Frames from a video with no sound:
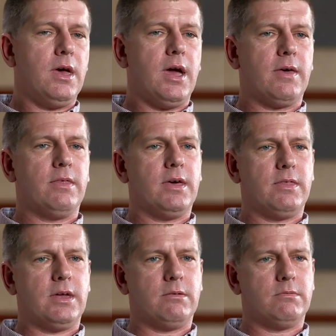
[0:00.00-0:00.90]

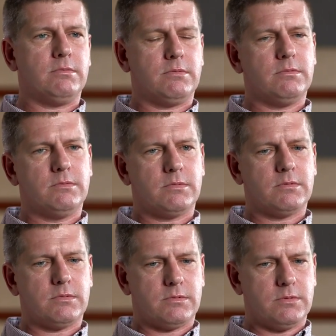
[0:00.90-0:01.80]
And then
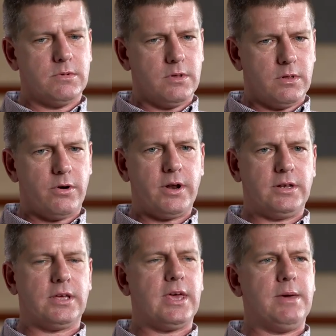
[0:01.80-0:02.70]
learning
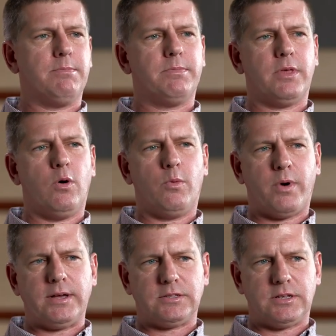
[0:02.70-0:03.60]
to keep the whole
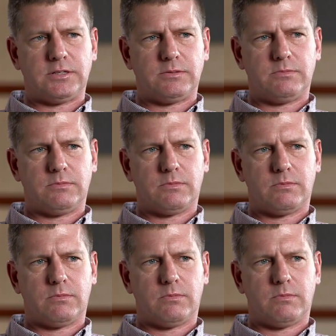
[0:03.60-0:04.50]
process
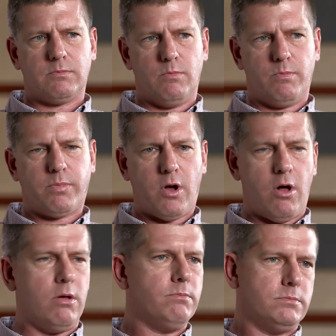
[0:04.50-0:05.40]

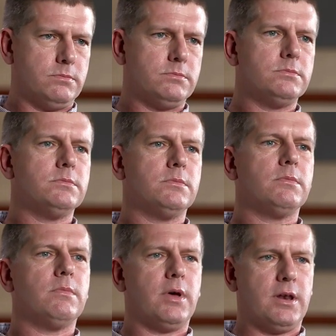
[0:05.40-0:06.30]
calm
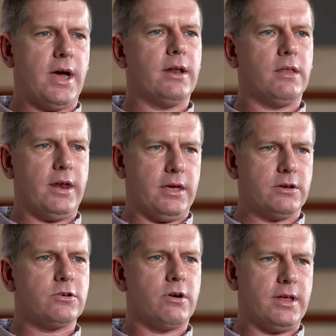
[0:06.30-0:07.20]
and not letting
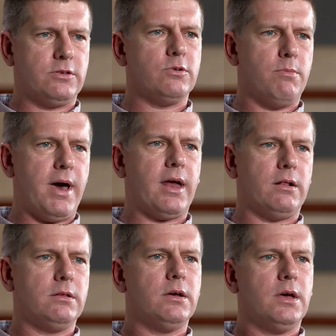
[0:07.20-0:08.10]
it turn into a
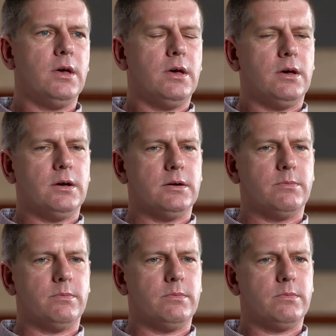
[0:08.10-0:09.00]
battle
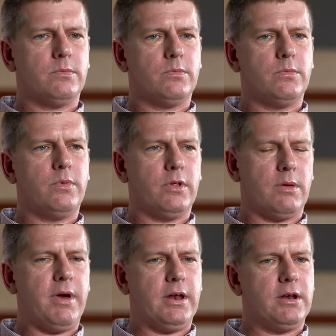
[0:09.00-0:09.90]

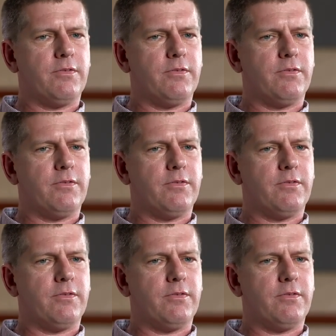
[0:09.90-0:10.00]
really made a